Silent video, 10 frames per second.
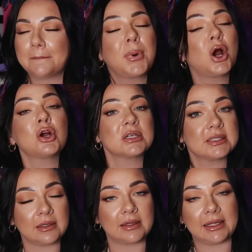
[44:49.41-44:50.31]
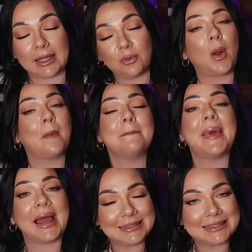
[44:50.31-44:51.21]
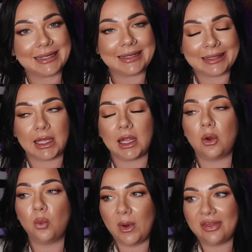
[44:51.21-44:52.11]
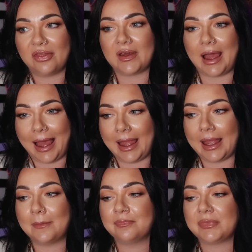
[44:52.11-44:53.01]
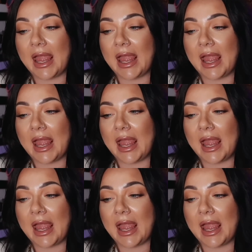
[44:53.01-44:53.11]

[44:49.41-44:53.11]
personally, like romantically, with the guy.